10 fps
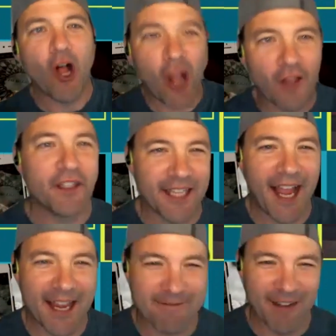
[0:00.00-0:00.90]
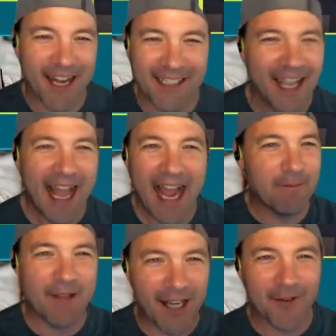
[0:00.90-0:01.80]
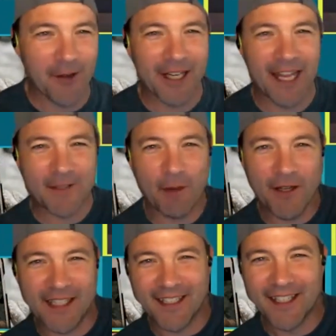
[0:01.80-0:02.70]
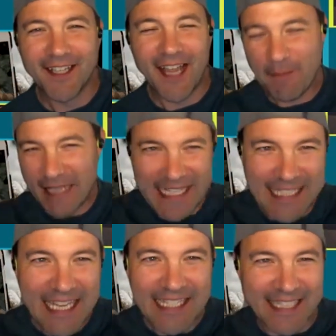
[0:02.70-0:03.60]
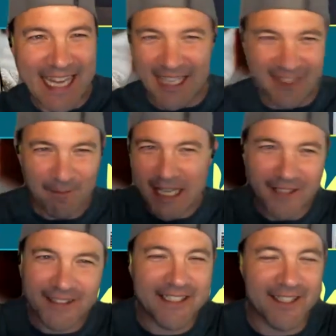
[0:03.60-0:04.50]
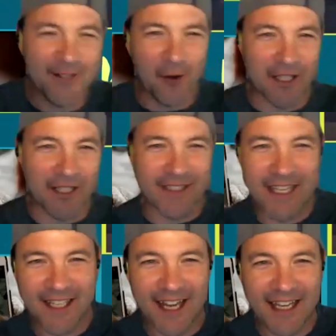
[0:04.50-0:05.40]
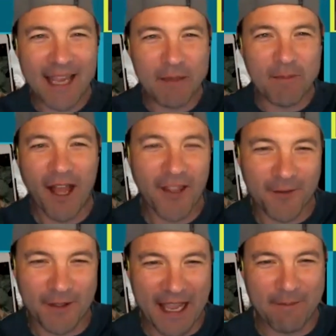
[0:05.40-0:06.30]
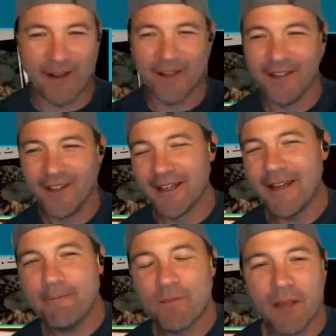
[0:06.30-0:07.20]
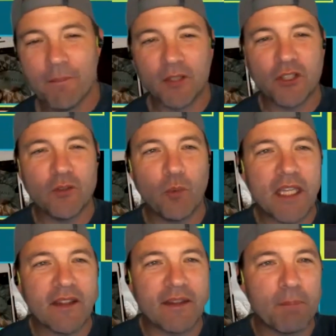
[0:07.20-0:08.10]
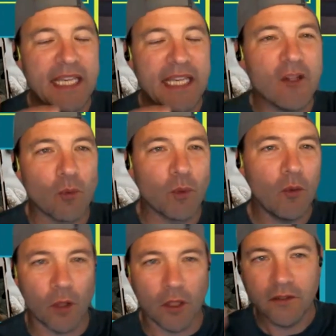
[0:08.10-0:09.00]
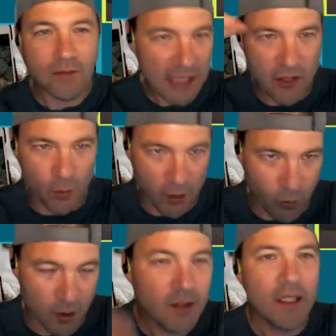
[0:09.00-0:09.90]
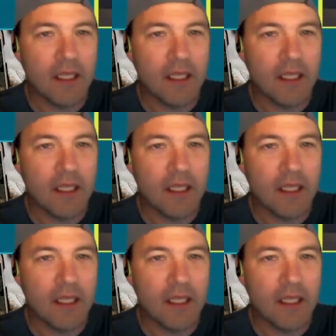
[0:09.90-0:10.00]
all the time, right? I'm not an organized person. I'm an ideas guy. Somebody else needs to do the organization I can't be bothered with that part, right? But we but in the real world, in the real world,